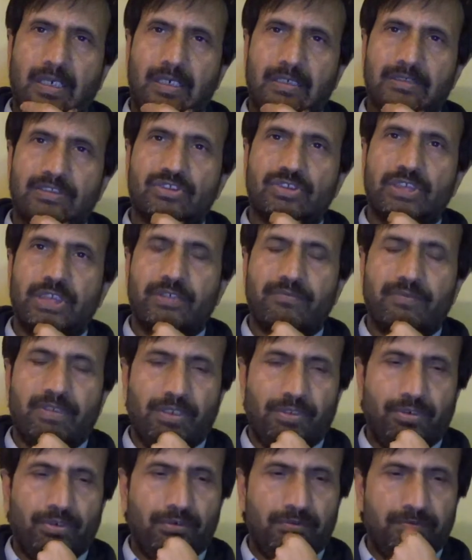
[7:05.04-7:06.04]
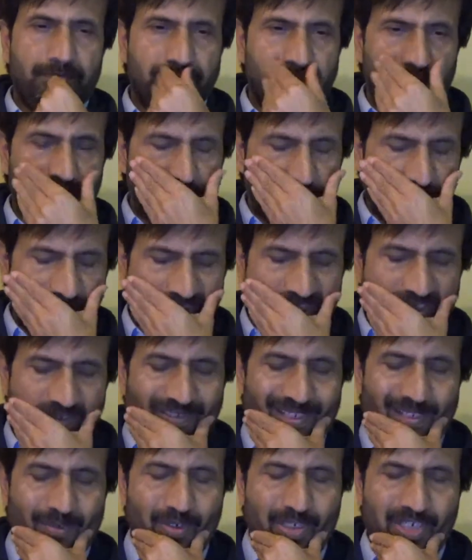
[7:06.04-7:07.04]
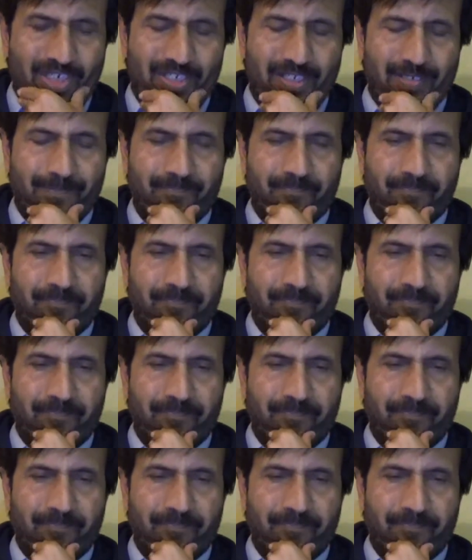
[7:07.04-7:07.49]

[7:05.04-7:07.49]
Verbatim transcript: straight away, you know, for further evaluation